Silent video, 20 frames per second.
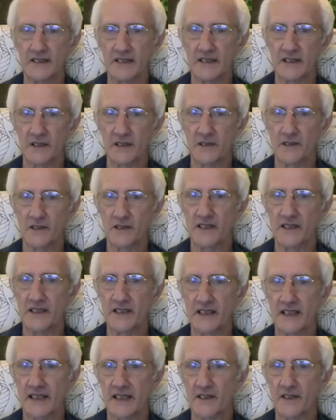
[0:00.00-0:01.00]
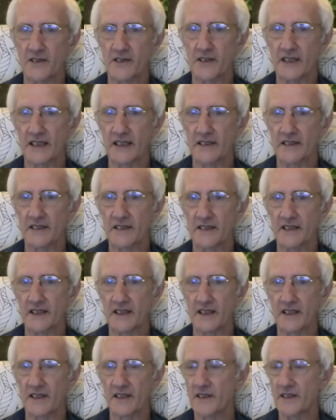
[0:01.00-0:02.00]
a courtesan, a child, an
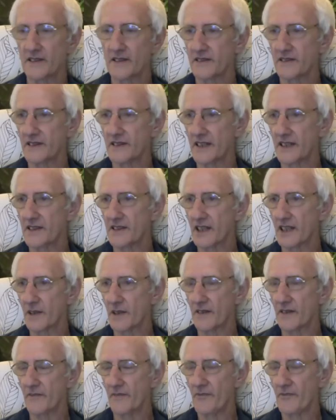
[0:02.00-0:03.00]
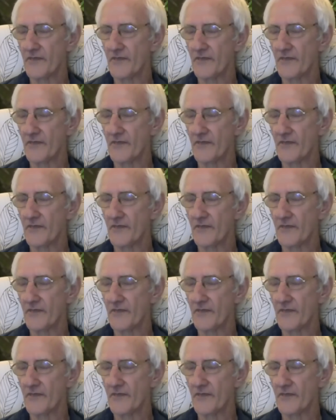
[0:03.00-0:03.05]
archer, and so on.